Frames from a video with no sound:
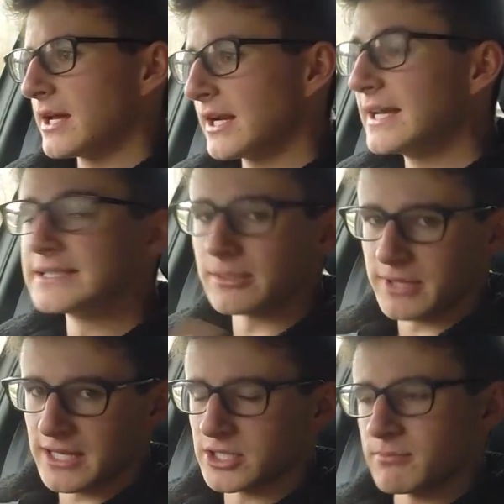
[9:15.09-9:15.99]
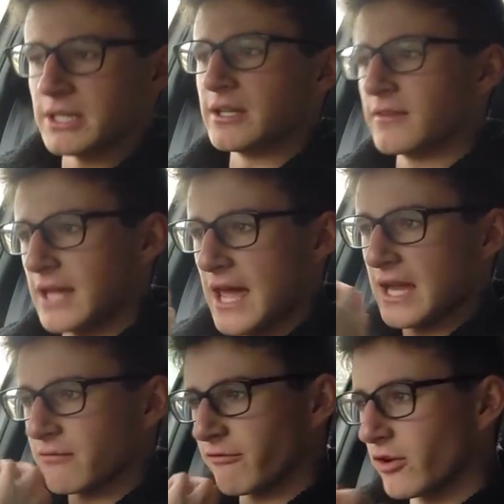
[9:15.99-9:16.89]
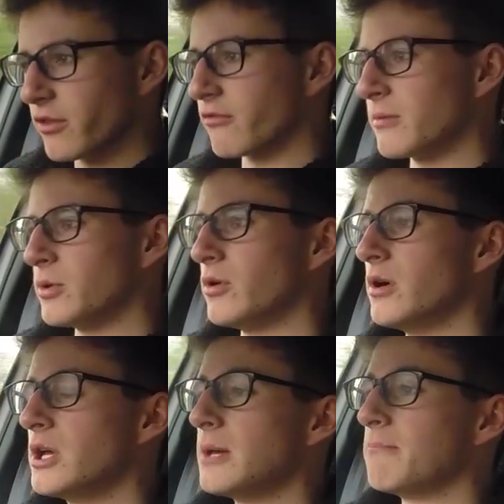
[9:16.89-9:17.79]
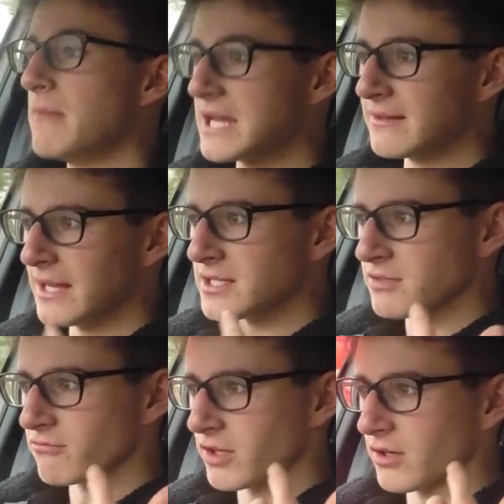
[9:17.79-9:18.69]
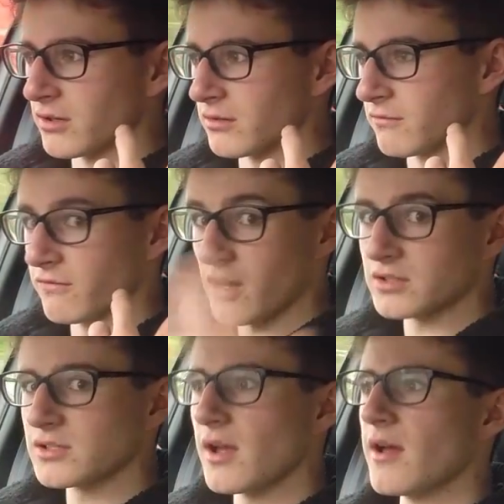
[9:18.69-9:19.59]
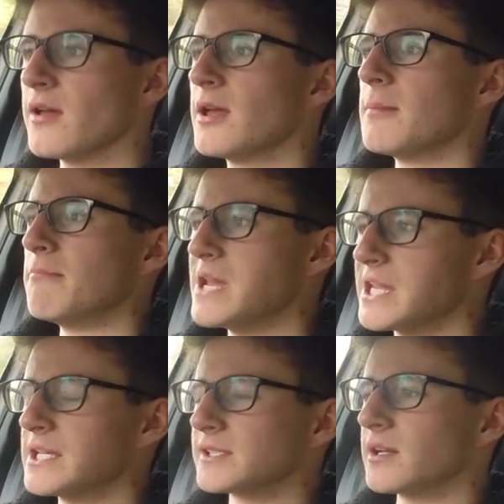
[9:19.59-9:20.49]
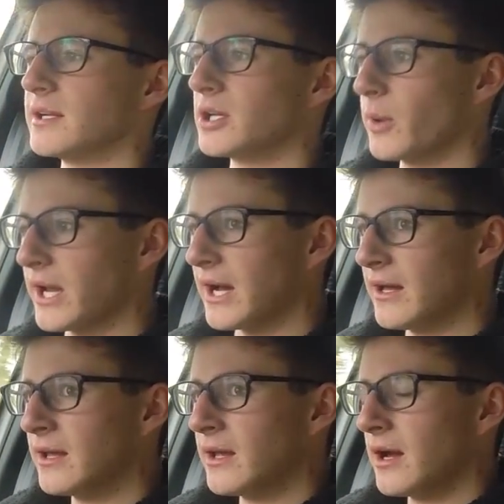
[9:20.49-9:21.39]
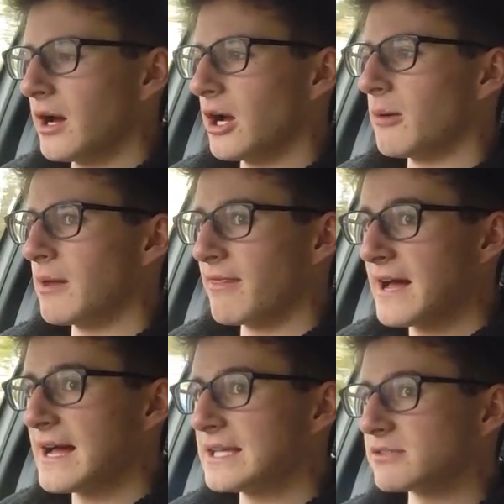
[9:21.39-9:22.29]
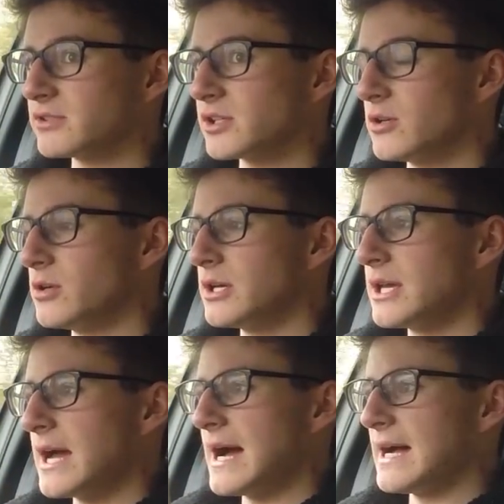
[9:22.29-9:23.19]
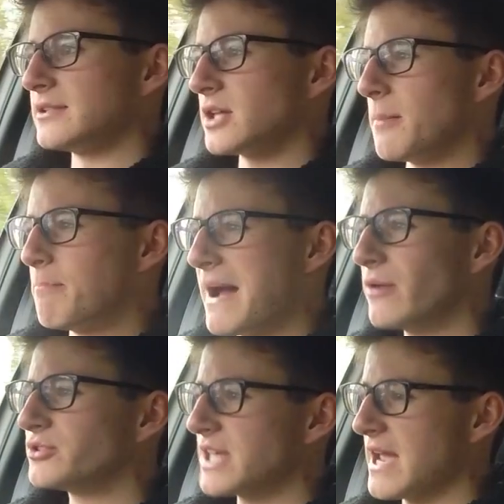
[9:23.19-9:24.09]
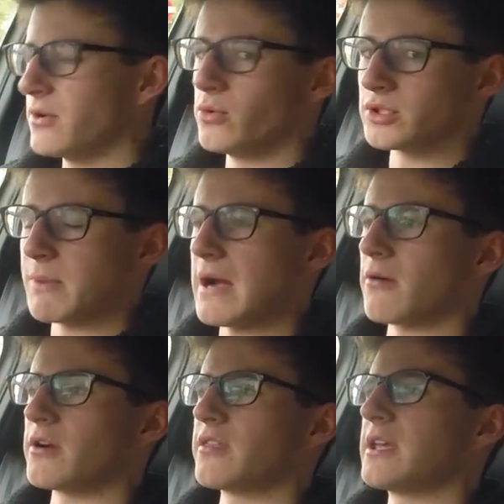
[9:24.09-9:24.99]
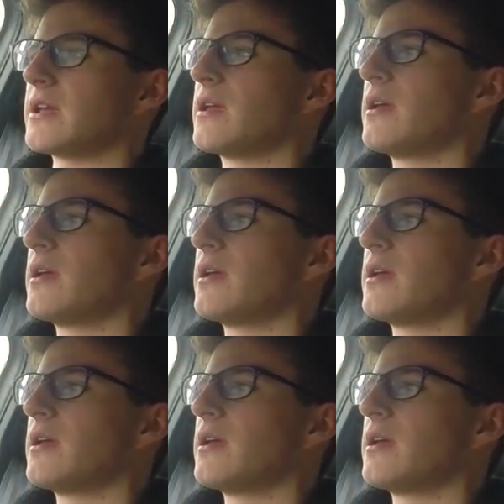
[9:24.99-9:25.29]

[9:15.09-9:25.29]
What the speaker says: clears up the engine, meaning the air can flow through it more, making the engine run faster, making it slightly quicker, and that as a result adds about 10 horsepower, I think,